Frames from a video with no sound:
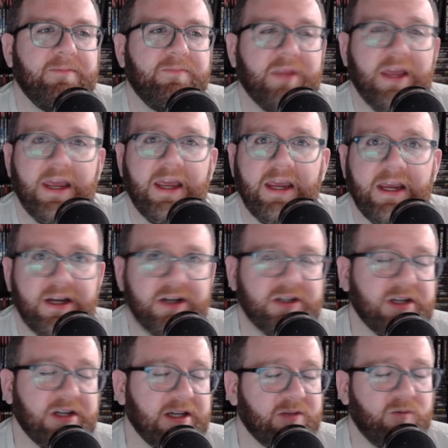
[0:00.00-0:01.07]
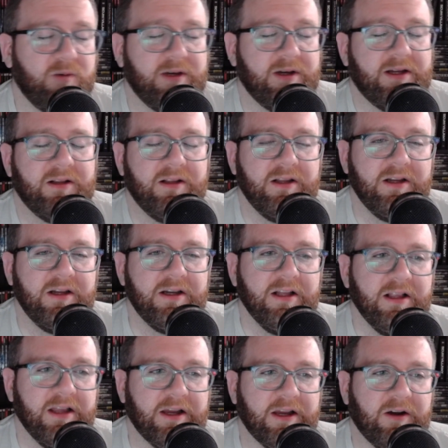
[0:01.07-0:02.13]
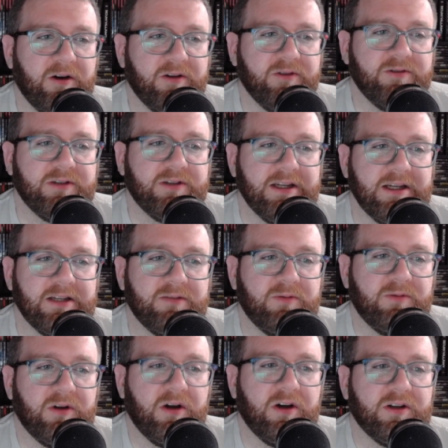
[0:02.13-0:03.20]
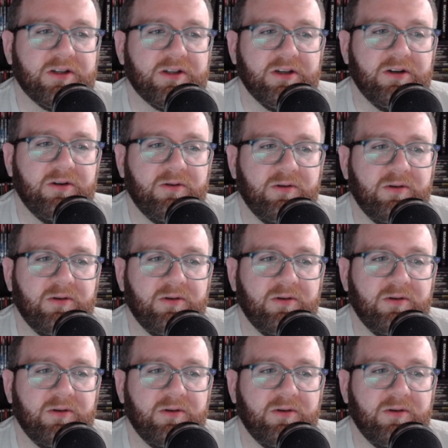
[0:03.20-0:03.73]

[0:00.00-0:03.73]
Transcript: age as well. Like all those things will also